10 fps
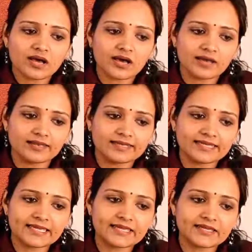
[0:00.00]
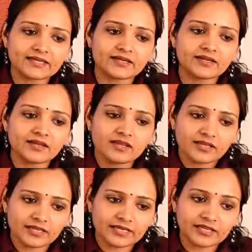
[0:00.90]
a linear
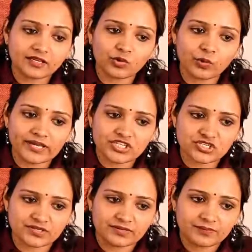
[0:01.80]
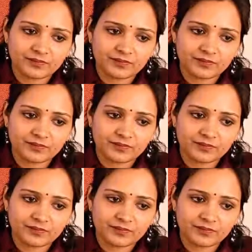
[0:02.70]
equation.